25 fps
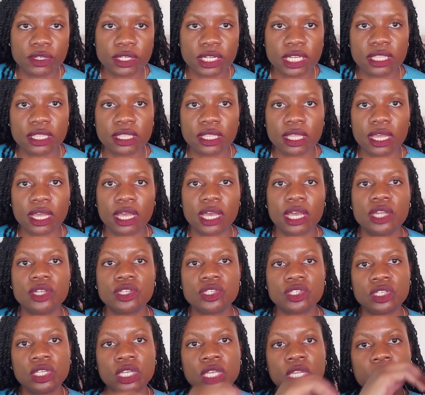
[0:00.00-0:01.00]
and the arch
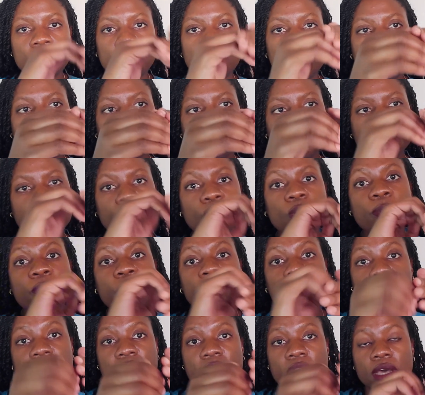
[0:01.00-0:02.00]
looks more
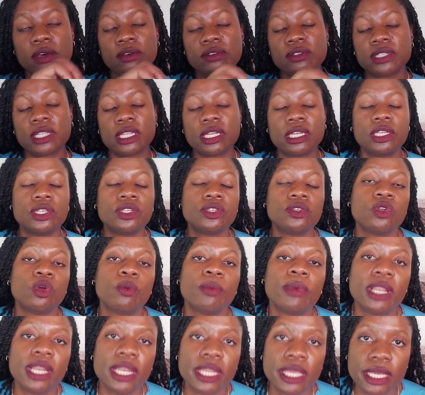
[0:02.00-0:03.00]
pronounced than it
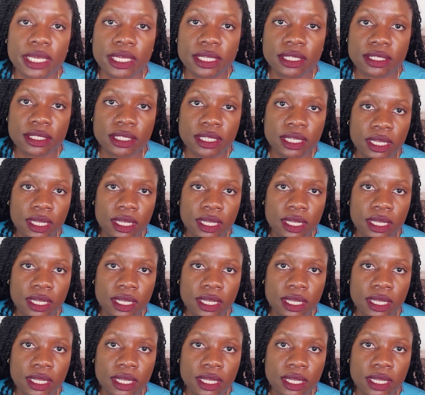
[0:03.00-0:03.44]
normally is,